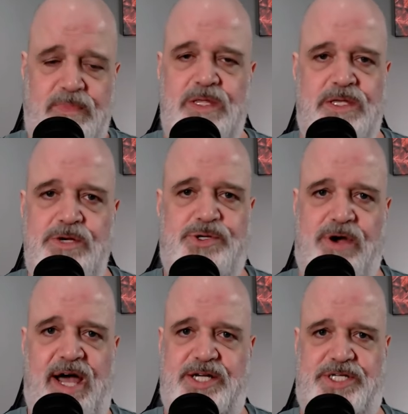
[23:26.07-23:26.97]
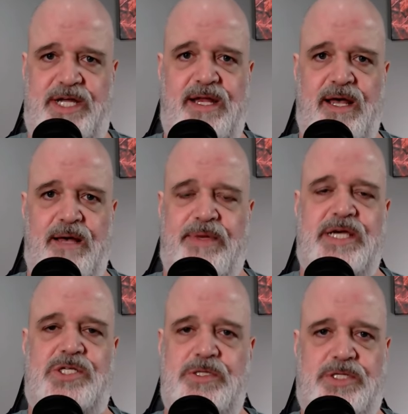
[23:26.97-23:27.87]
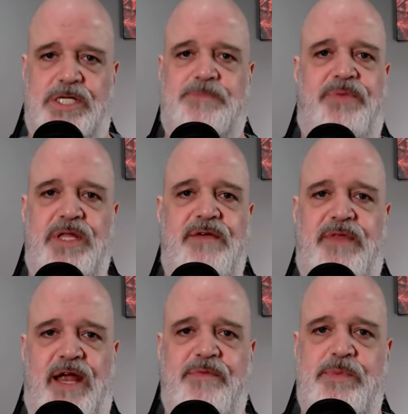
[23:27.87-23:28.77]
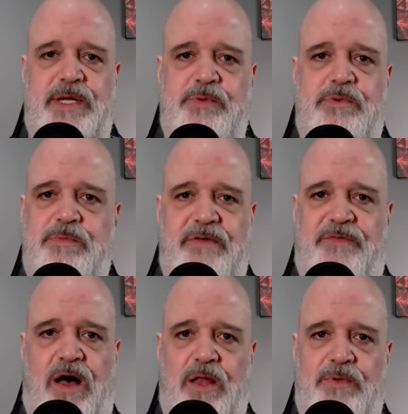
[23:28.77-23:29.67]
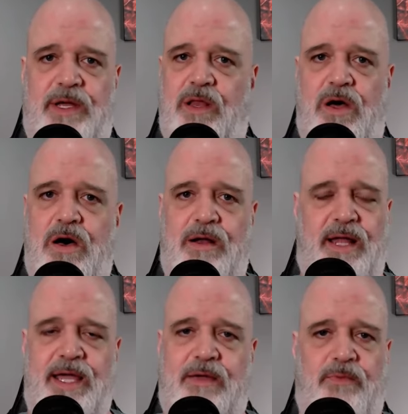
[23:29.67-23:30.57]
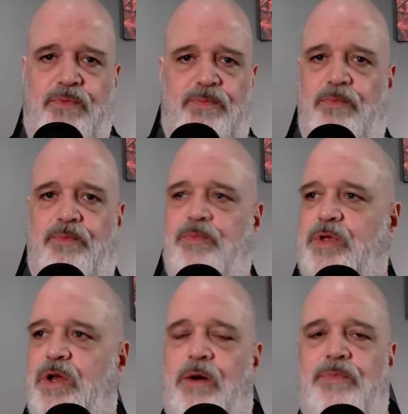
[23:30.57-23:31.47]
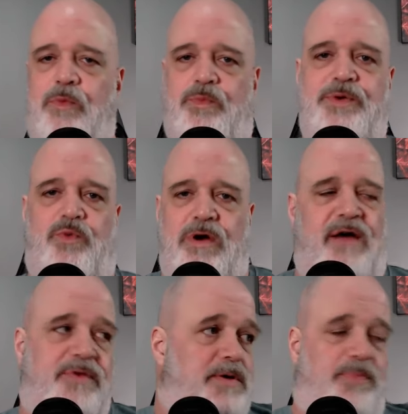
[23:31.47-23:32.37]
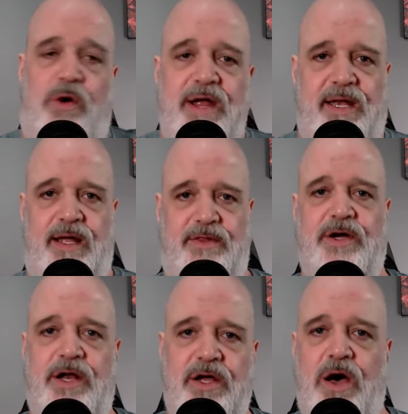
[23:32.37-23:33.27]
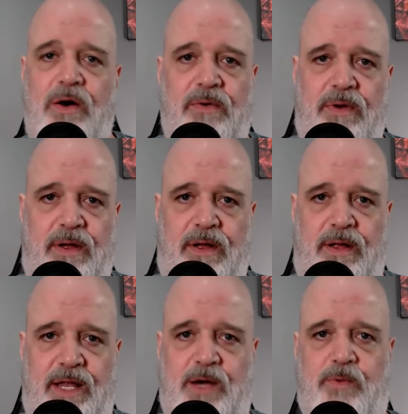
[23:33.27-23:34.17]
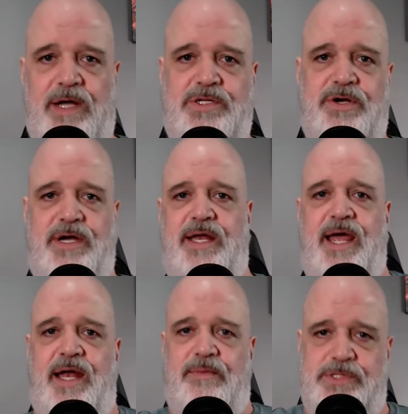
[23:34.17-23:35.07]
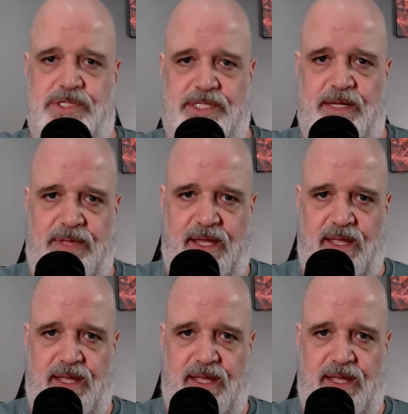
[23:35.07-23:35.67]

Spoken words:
You trashed it because you just believed that everybody would be following along, like, you know, wherever you point, they're going to go, like well-trained animals or something.